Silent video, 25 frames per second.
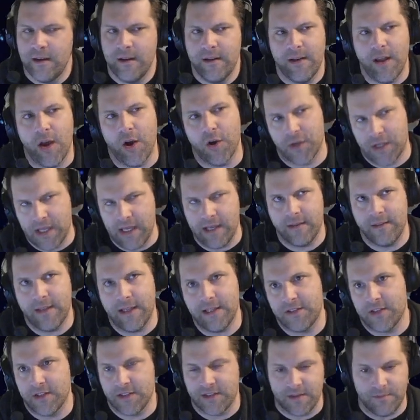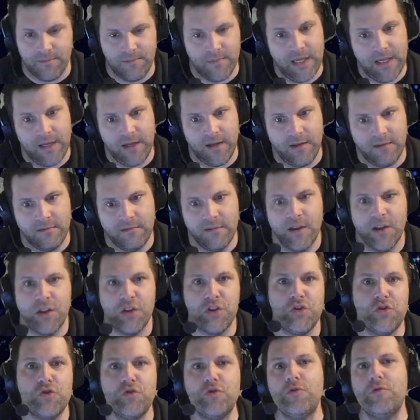Now again, that doesn't mean
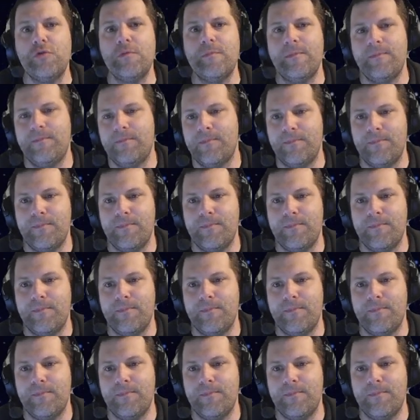you